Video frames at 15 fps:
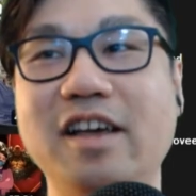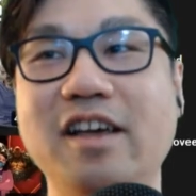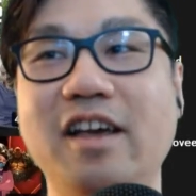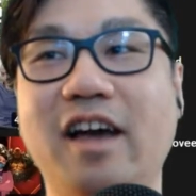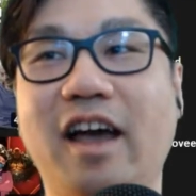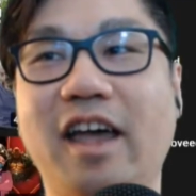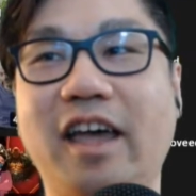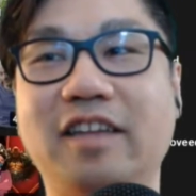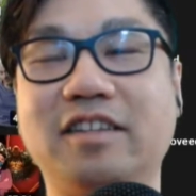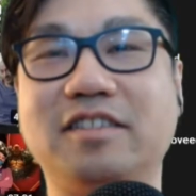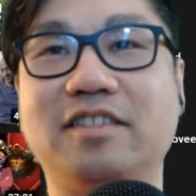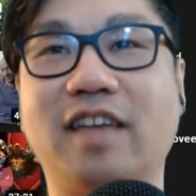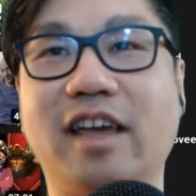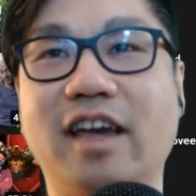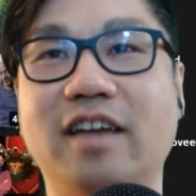I hate to
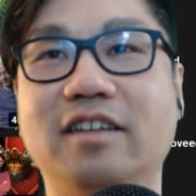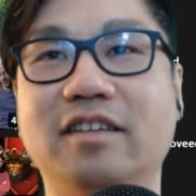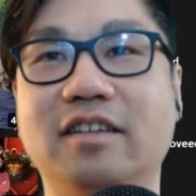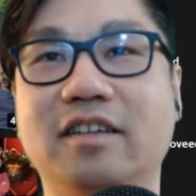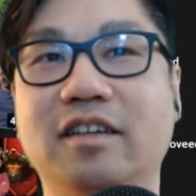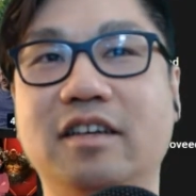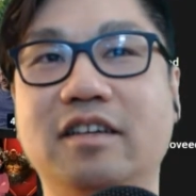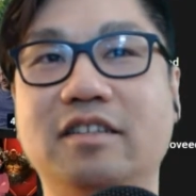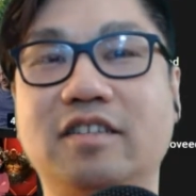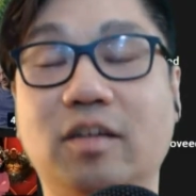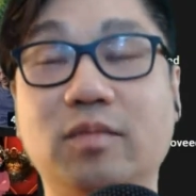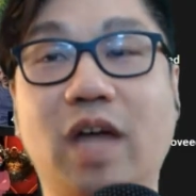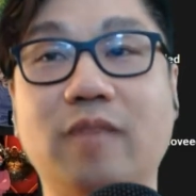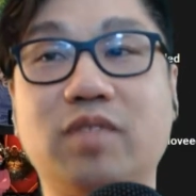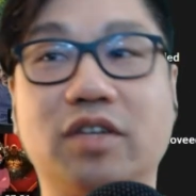say it.
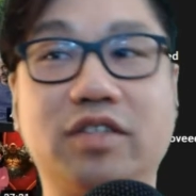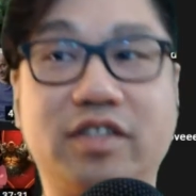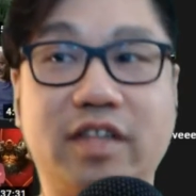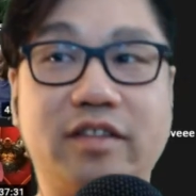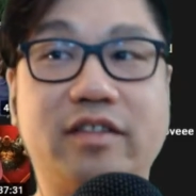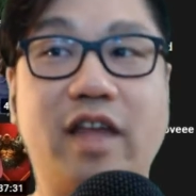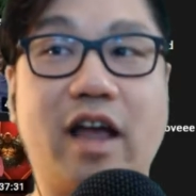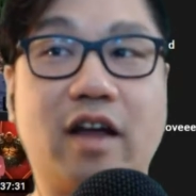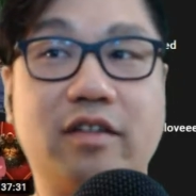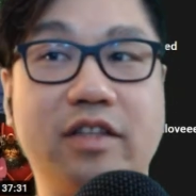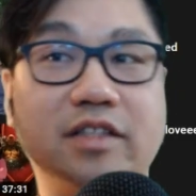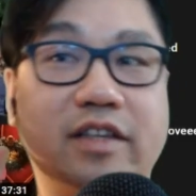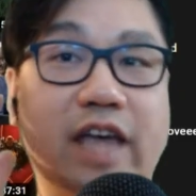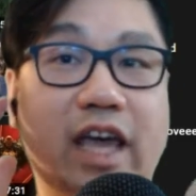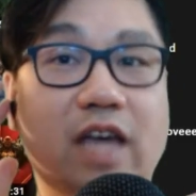Sometimes I'll sit there.
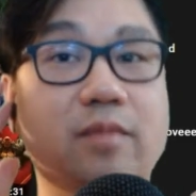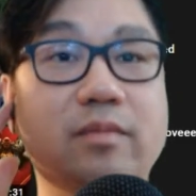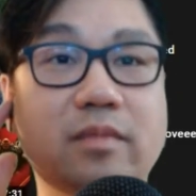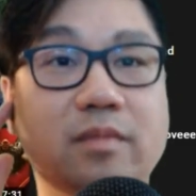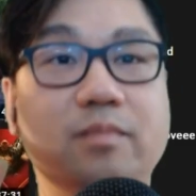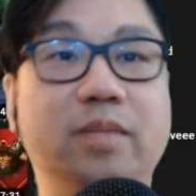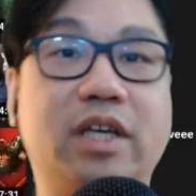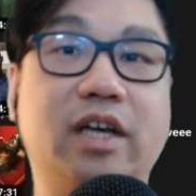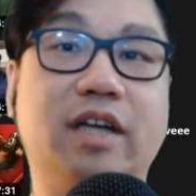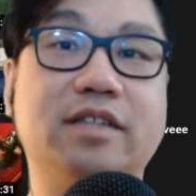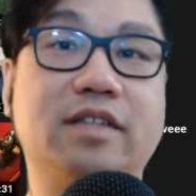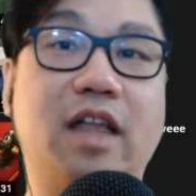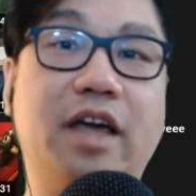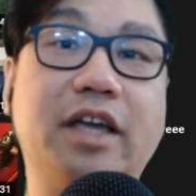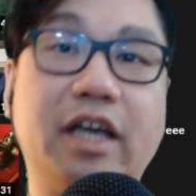This game,
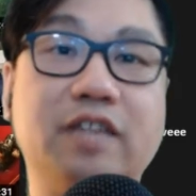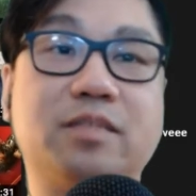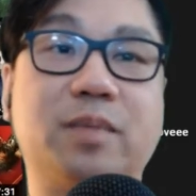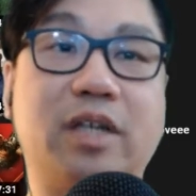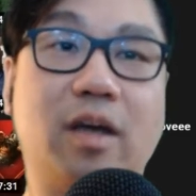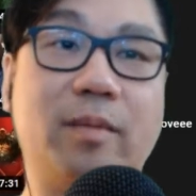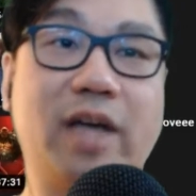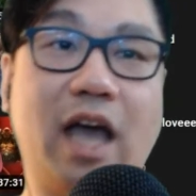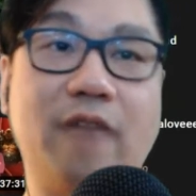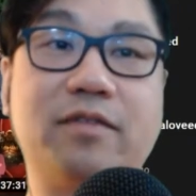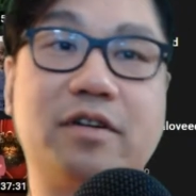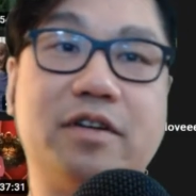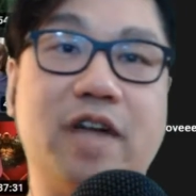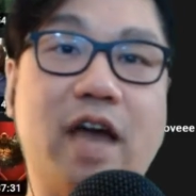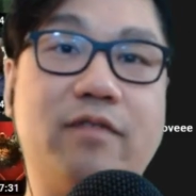because like it's becoming
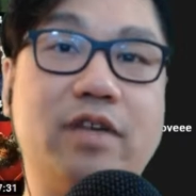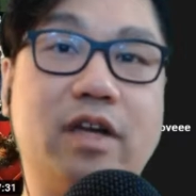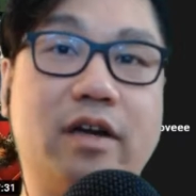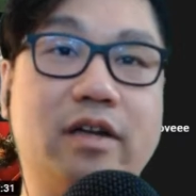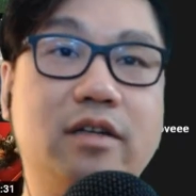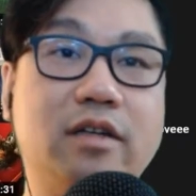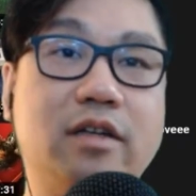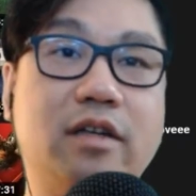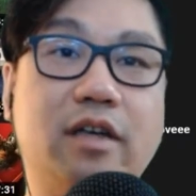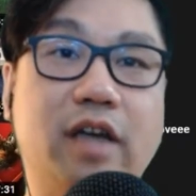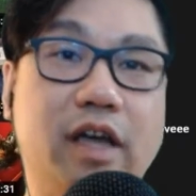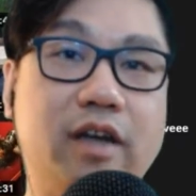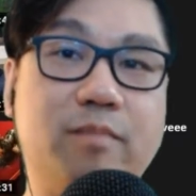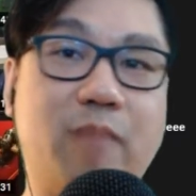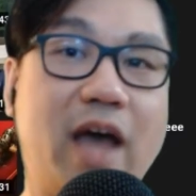heavier and heavier,
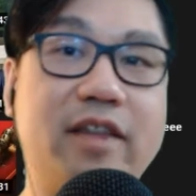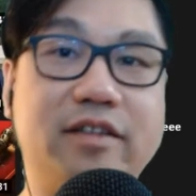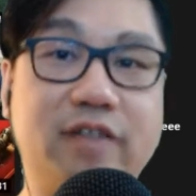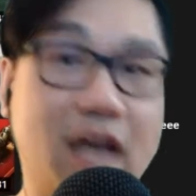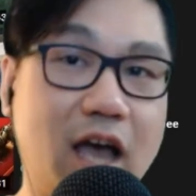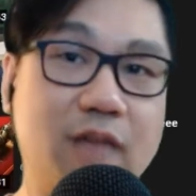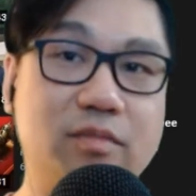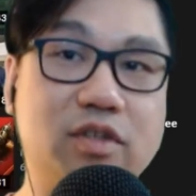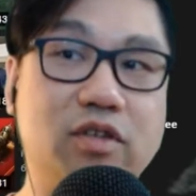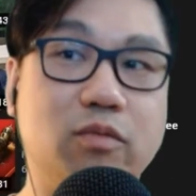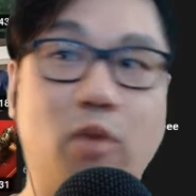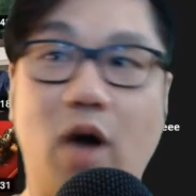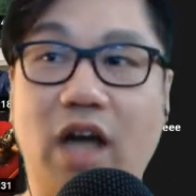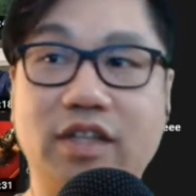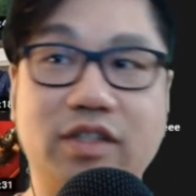and by the time you
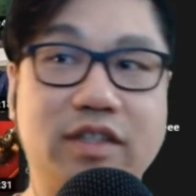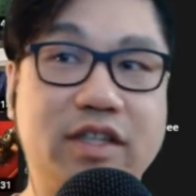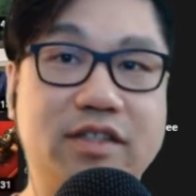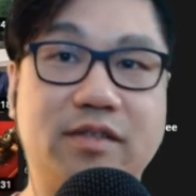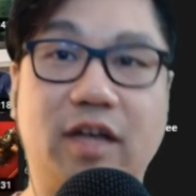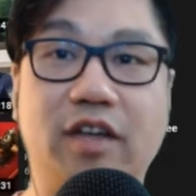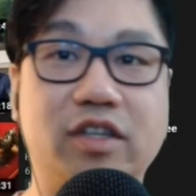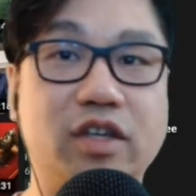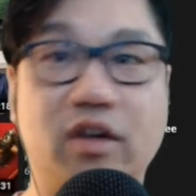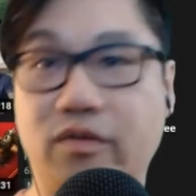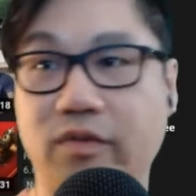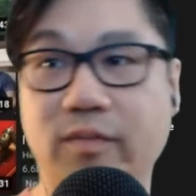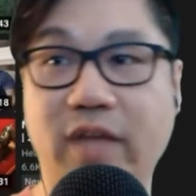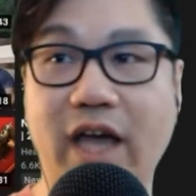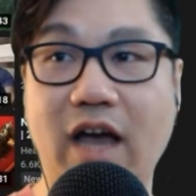watch this a year
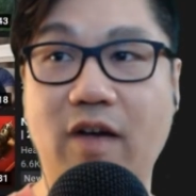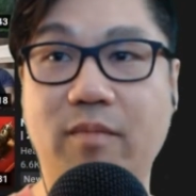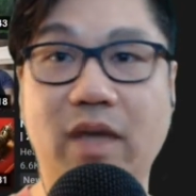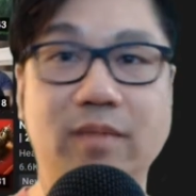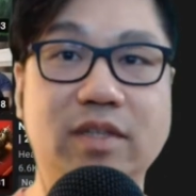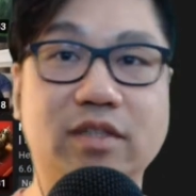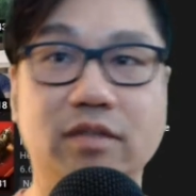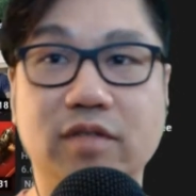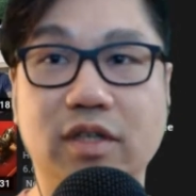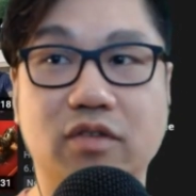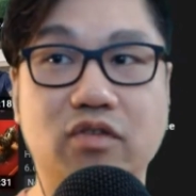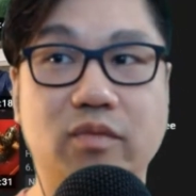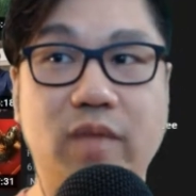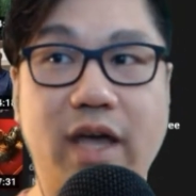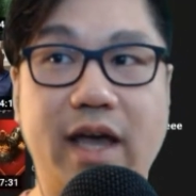from now, maybe 2
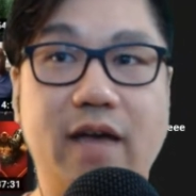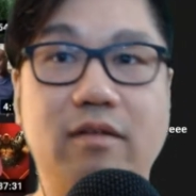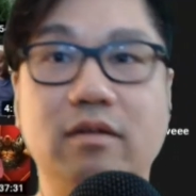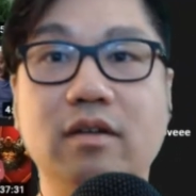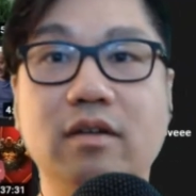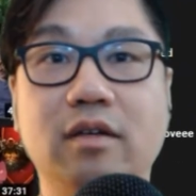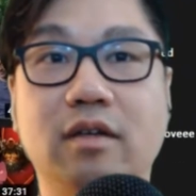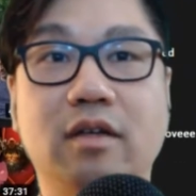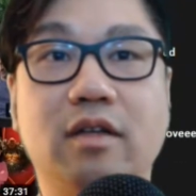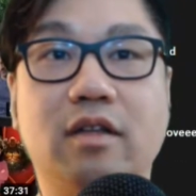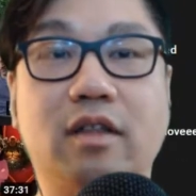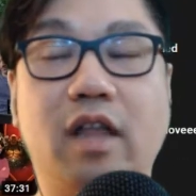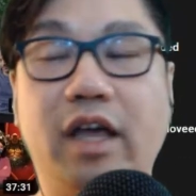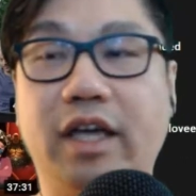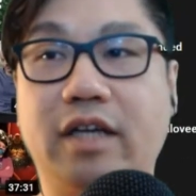years from now,
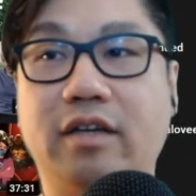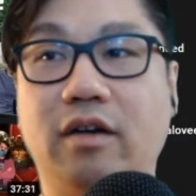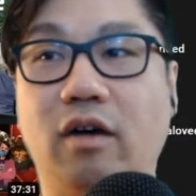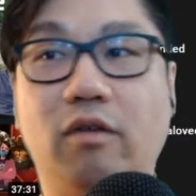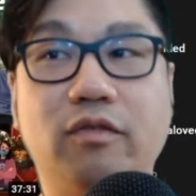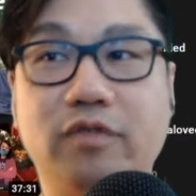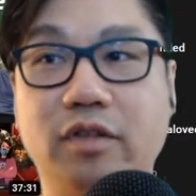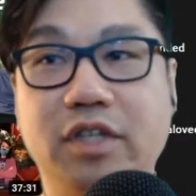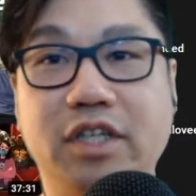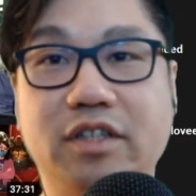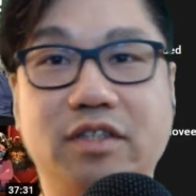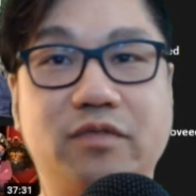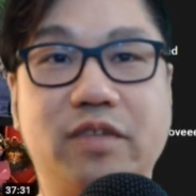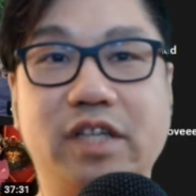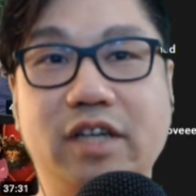like hopefully
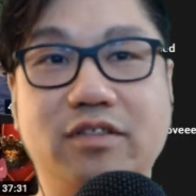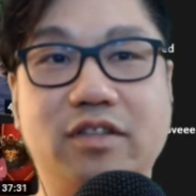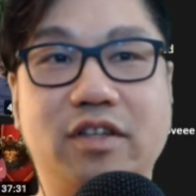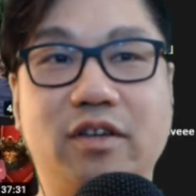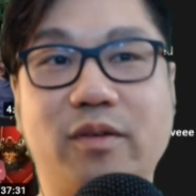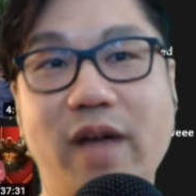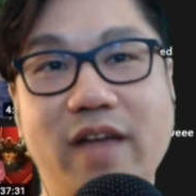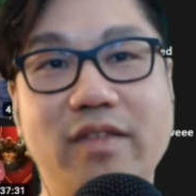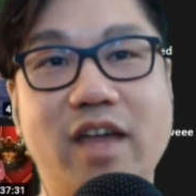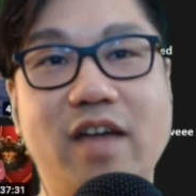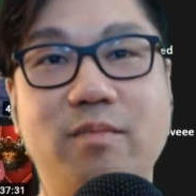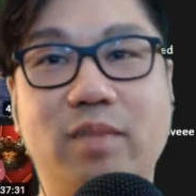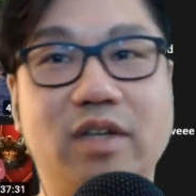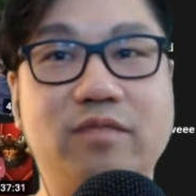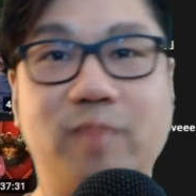this video is still around
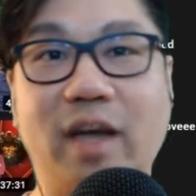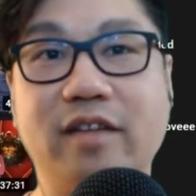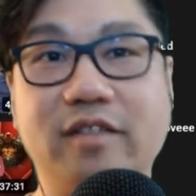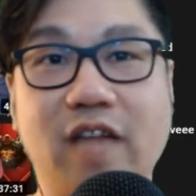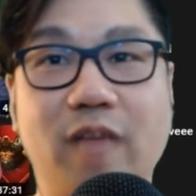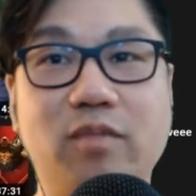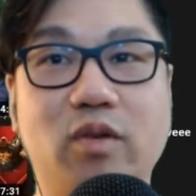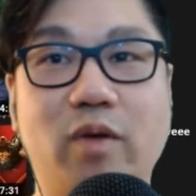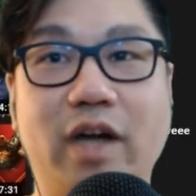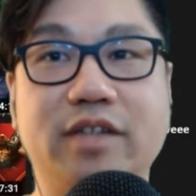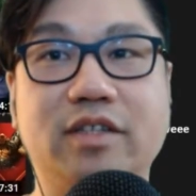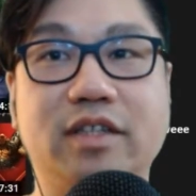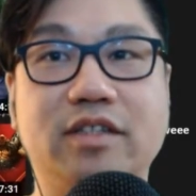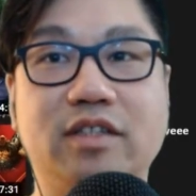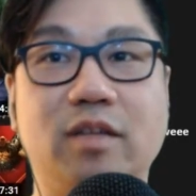then, but if by the time you
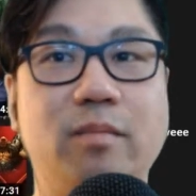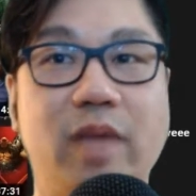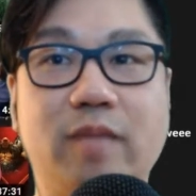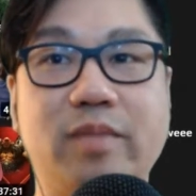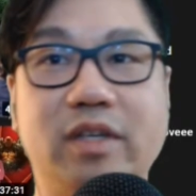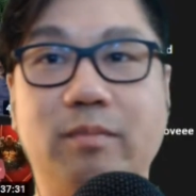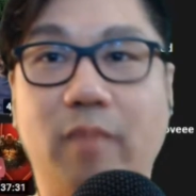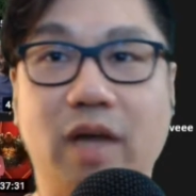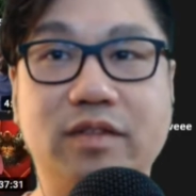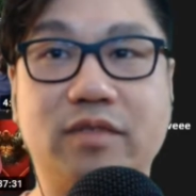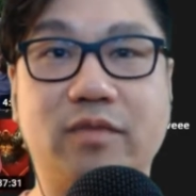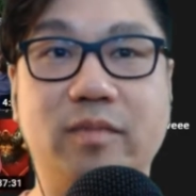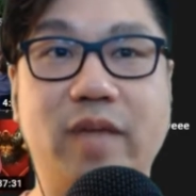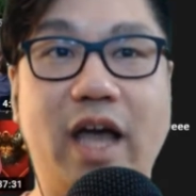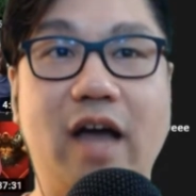watch this, it may be months
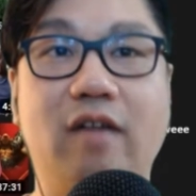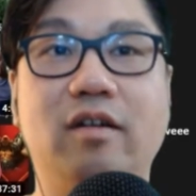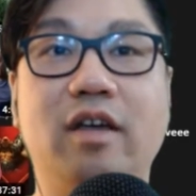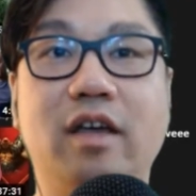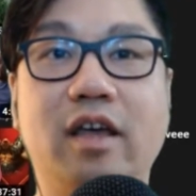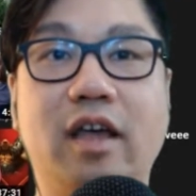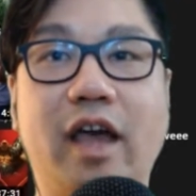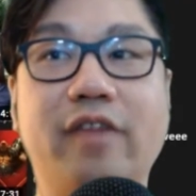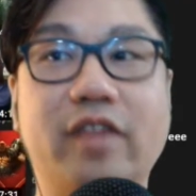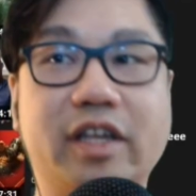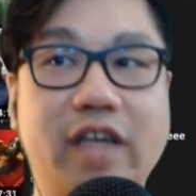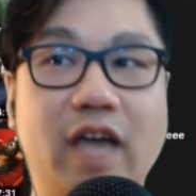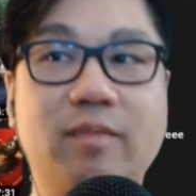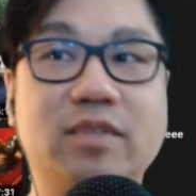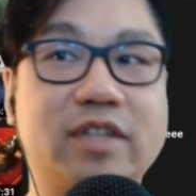from now. And the
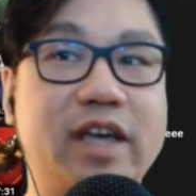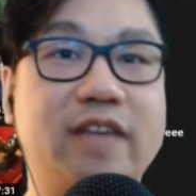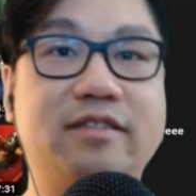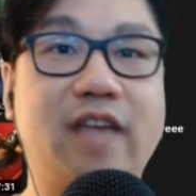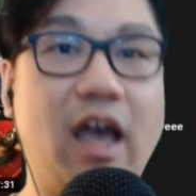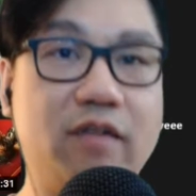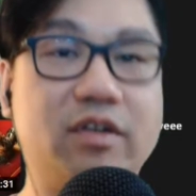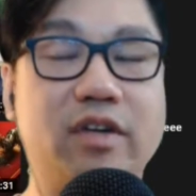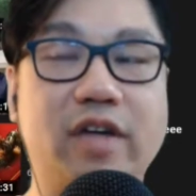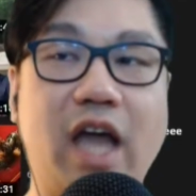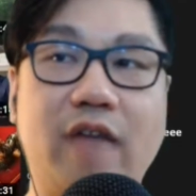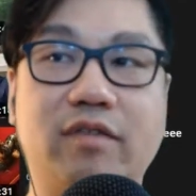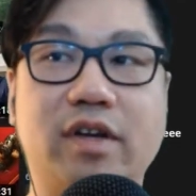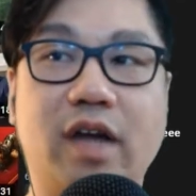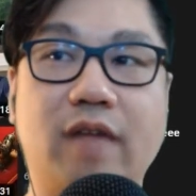game gets heavier and
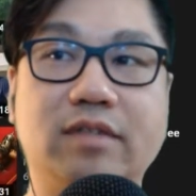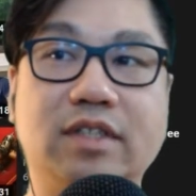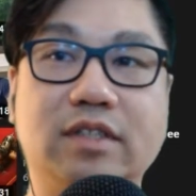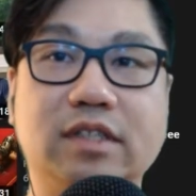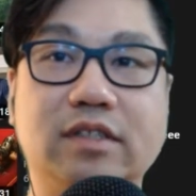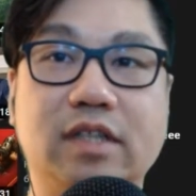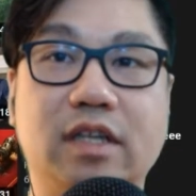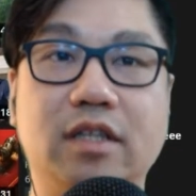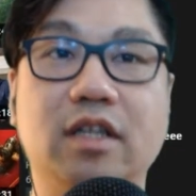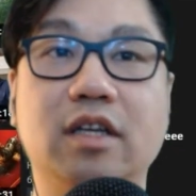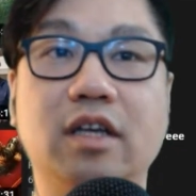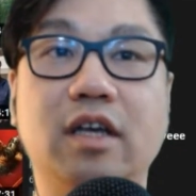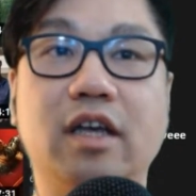heavier every season.